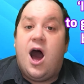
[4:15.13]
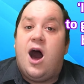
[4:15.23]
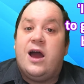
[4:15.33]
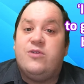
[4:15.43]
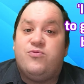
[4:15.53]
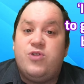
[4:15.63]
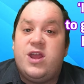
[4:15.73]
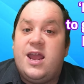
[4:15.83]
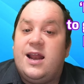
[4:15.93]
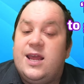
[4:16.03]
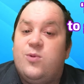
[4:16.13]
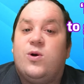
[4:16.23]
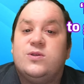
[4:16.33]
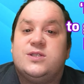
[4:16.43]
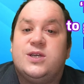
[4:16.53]
I really
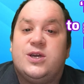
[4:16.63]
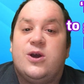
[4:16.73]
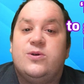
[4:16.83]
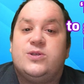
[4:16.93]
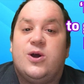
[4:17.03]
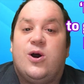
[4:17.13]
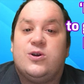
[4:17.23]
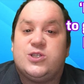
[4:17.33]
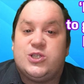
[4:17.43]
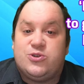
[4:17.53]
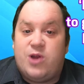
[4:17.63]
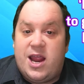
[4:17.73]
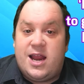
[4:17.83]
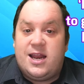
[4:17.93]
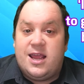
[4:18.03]
want to go to
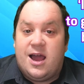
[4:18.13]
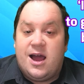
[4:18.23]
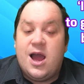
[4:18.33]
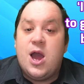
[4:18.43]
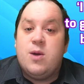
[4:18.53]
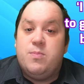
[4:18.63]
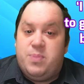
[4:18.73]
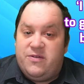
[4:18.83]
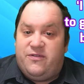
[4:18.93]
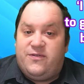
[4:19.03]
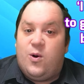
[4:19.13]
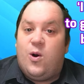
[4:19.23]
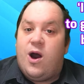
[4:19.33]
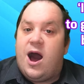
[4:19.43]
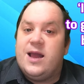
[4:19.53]
Australia
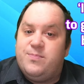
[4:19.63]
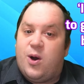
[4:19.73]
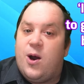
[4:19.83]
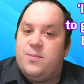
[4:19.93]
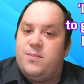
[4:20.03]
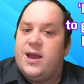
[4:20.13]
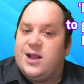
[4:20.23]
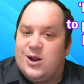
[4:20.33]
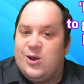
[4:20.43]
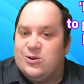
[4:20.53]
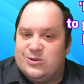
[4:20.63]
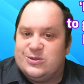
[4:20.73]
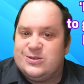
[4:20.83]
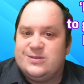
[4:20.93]
before I pop my clogs.